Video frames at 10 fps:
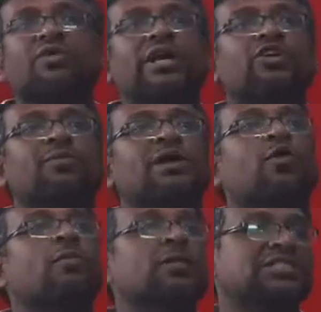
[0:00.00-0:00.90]
going to be
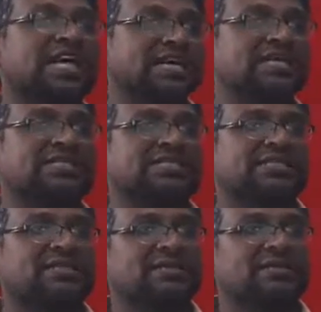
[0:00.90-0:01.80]
homozygous.
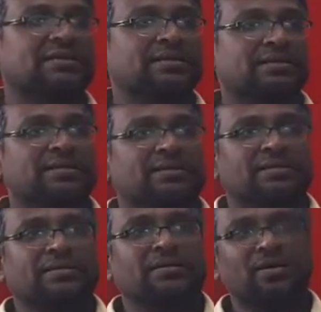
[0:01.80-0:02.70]

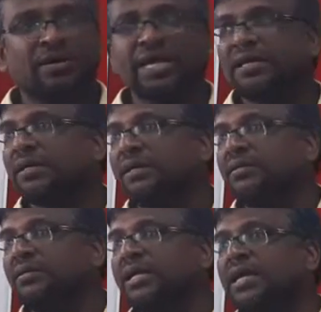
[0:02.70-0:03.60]
Okay,
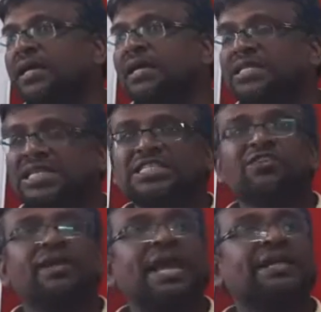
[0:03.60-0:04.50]
the
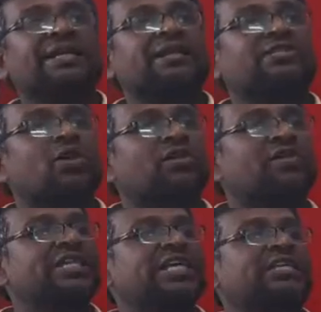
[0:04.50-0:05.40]
recessive character is
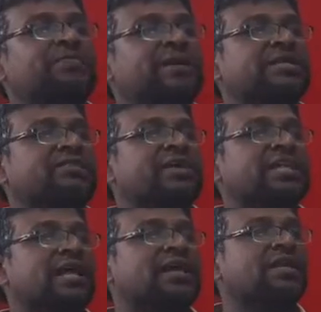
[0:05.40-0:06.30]
always expressed when
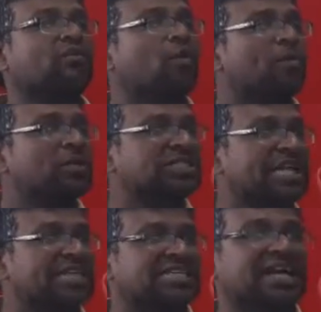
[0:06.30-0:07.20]
they are in
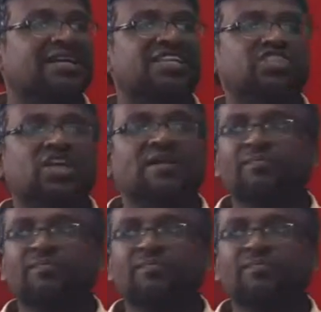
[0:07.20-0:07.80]
homozygous condition,